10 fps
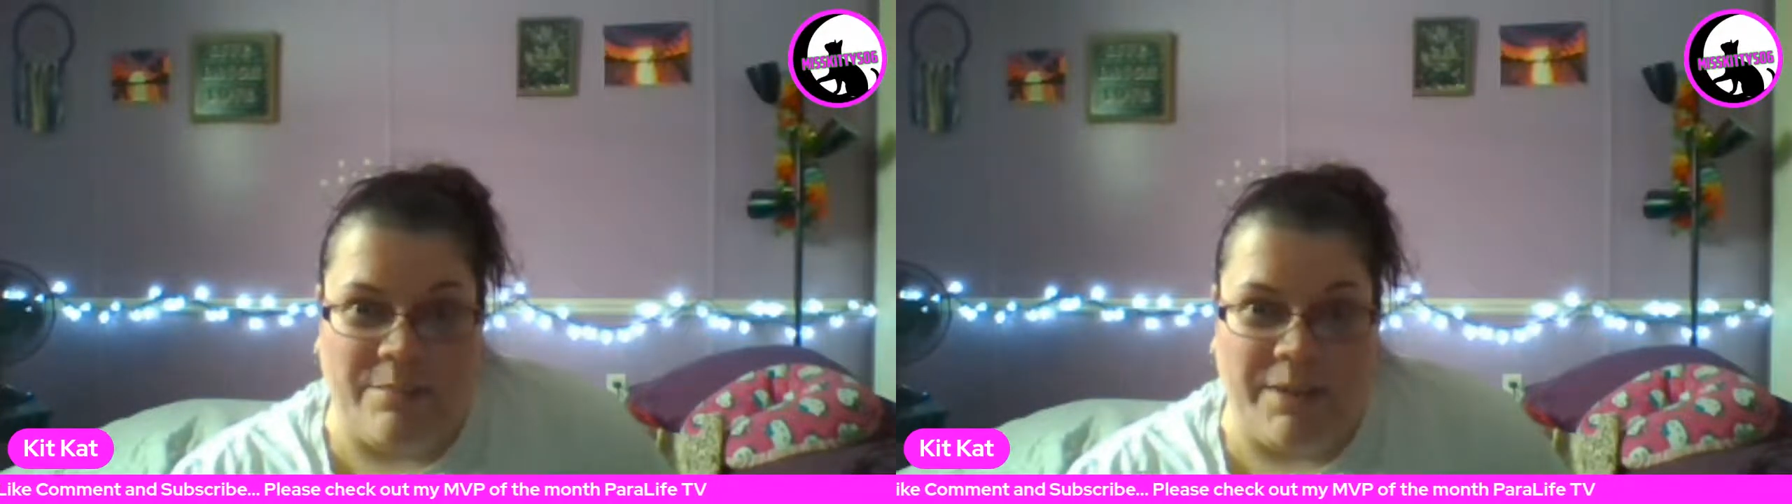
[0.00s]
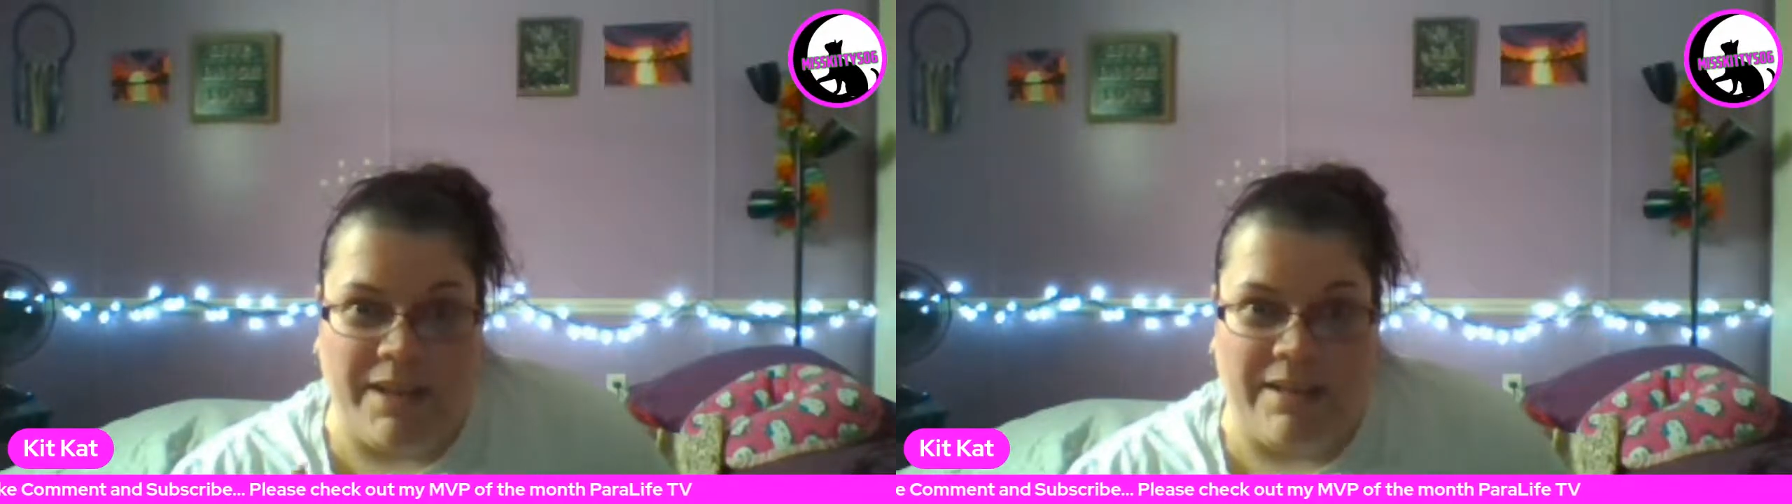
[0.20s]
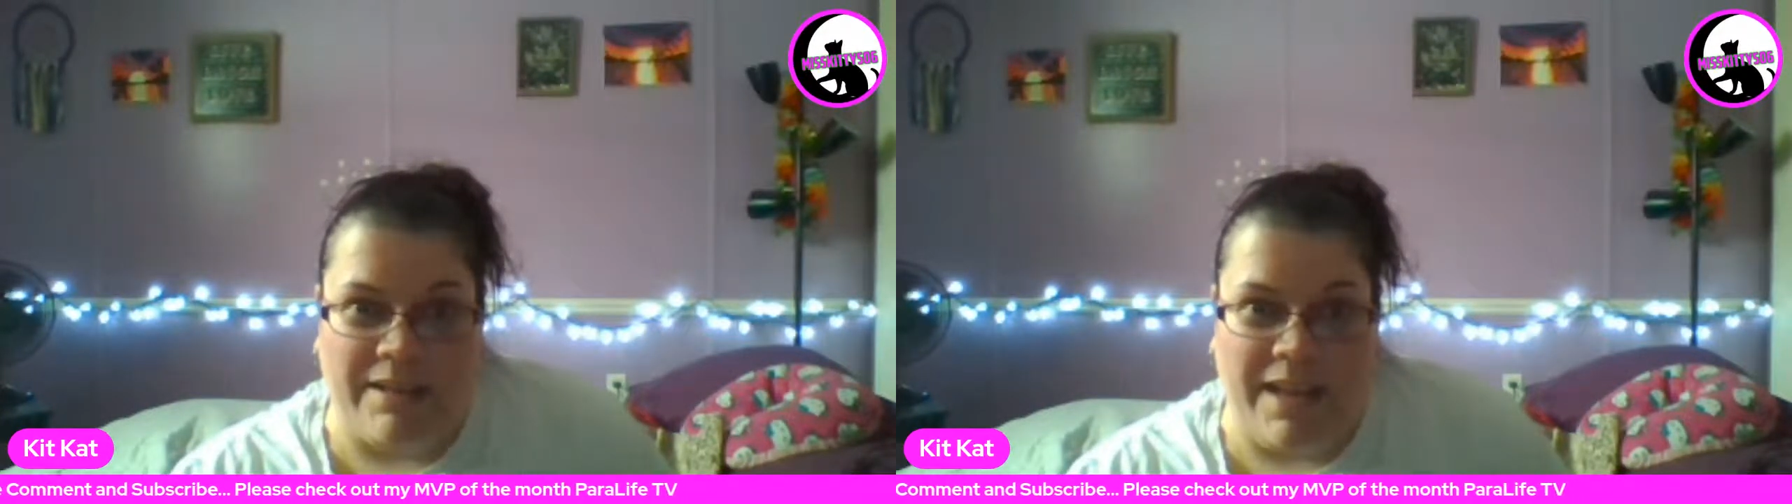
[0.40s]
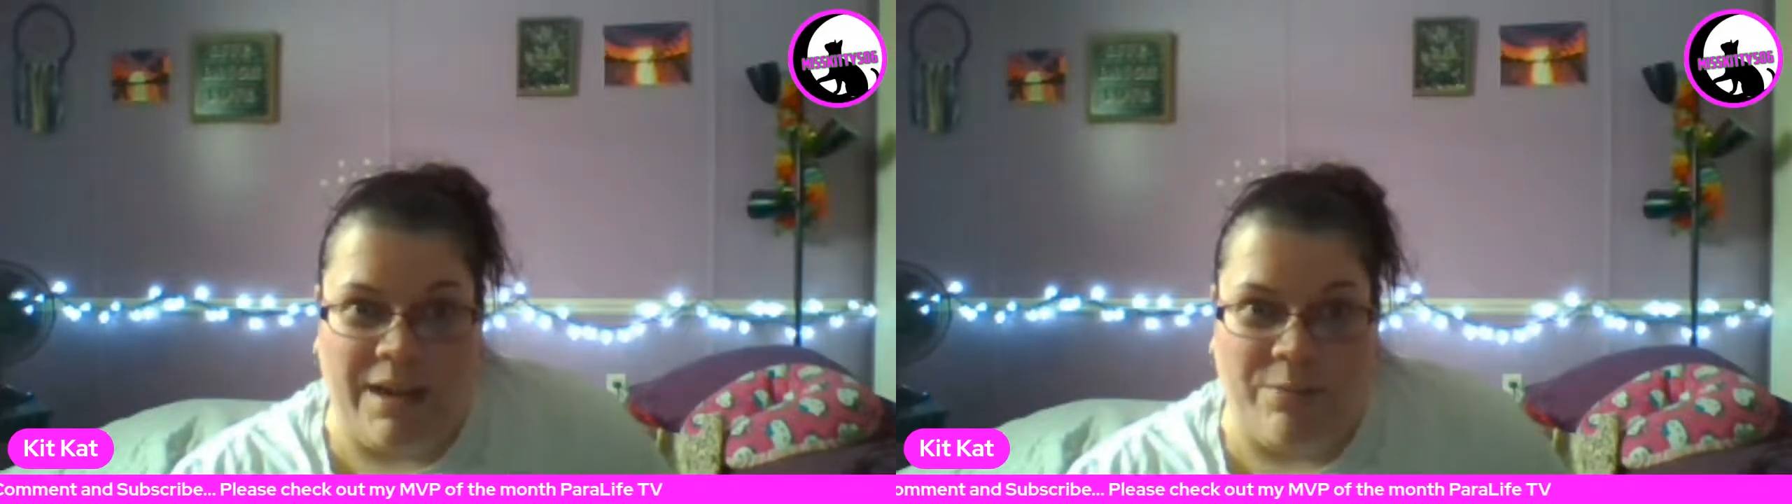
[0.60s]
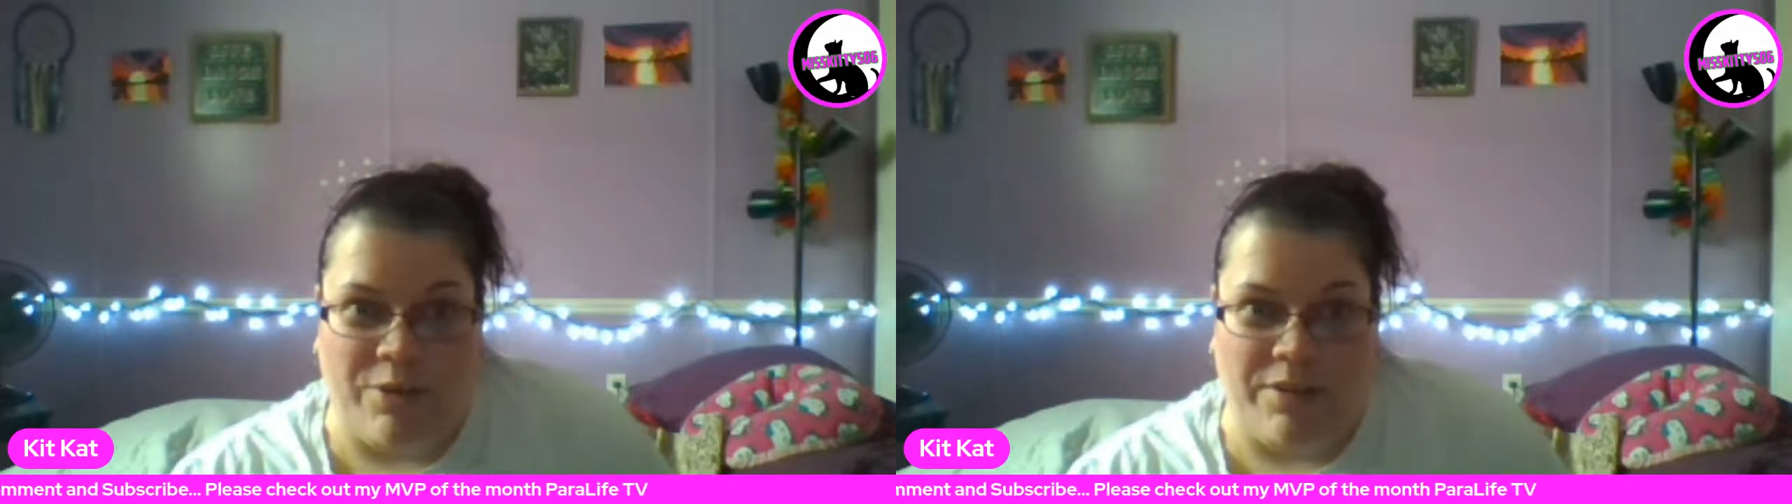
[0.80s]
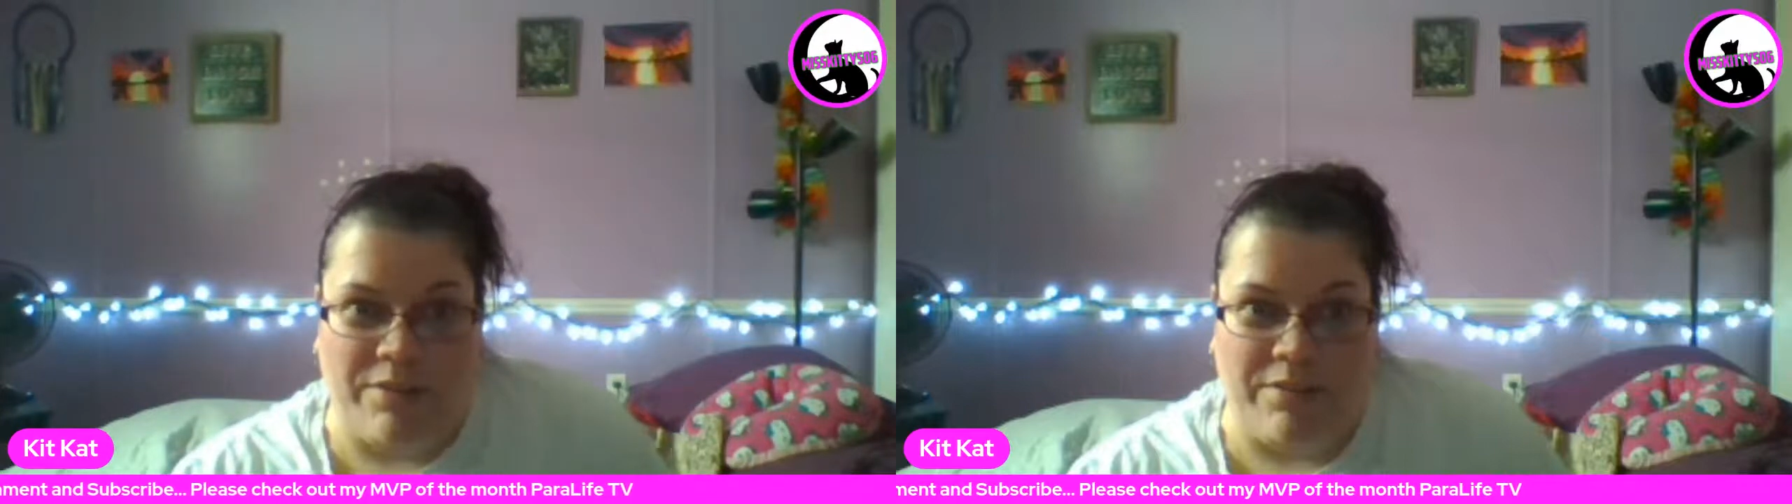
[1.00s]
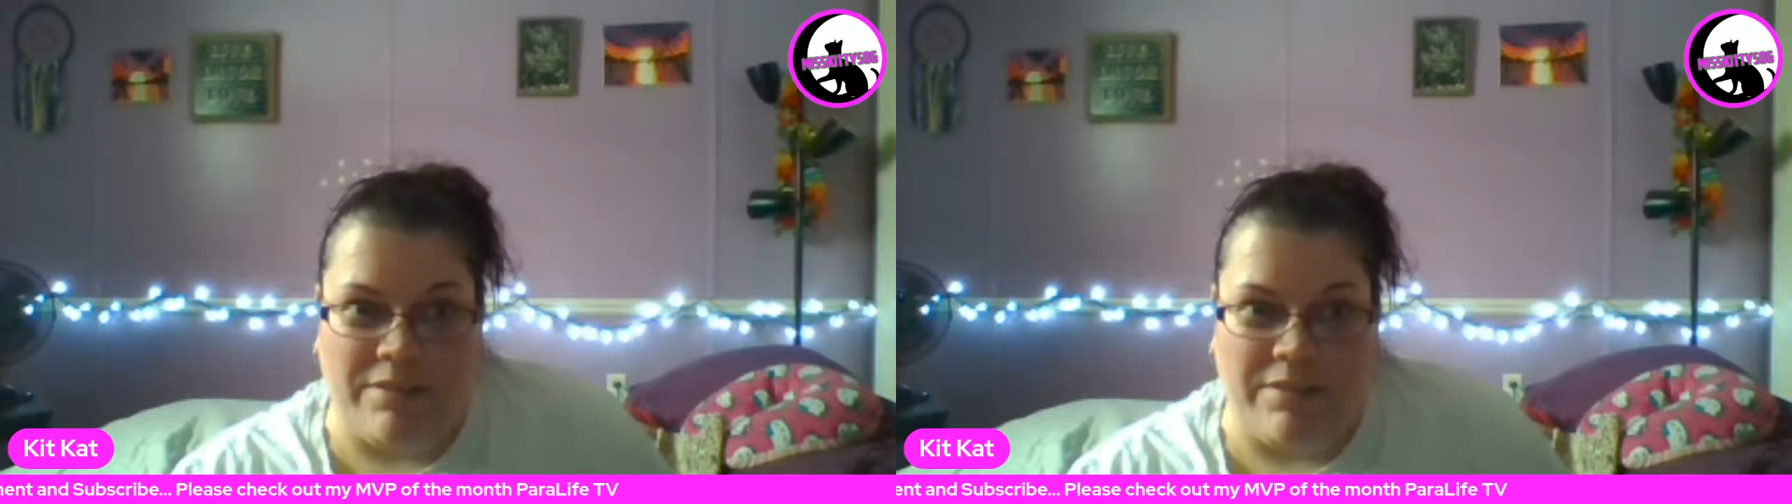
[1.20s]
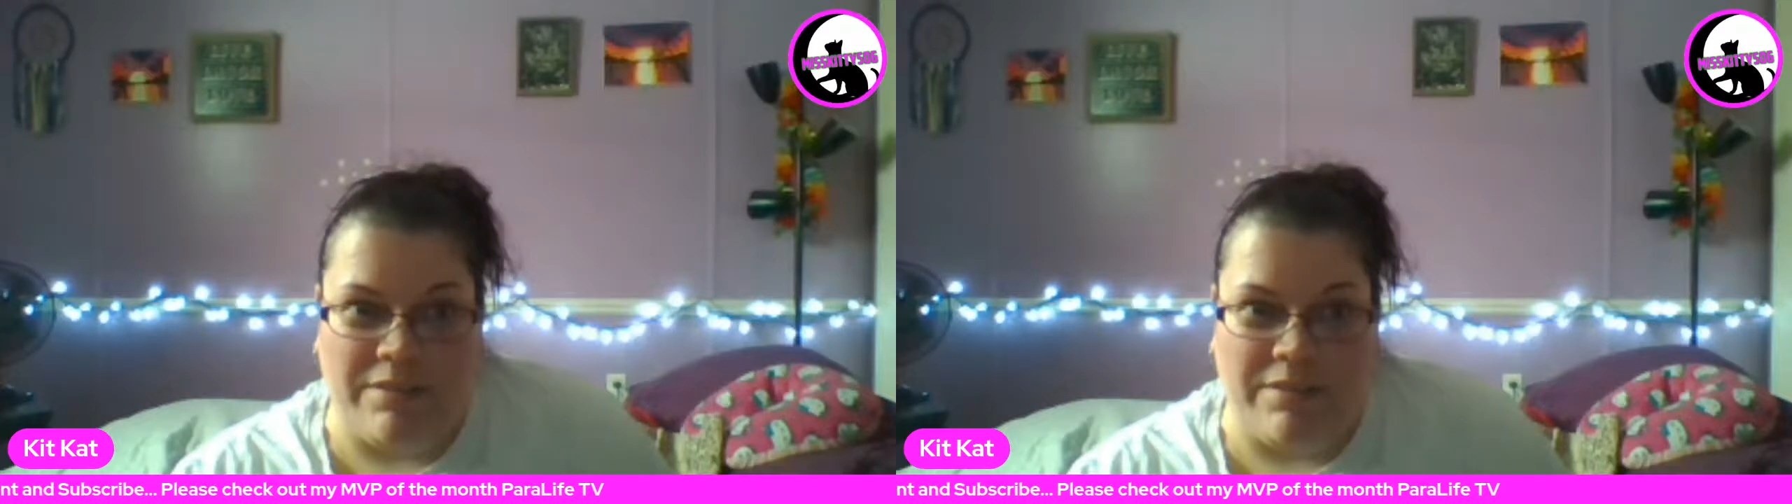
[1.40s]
and my camera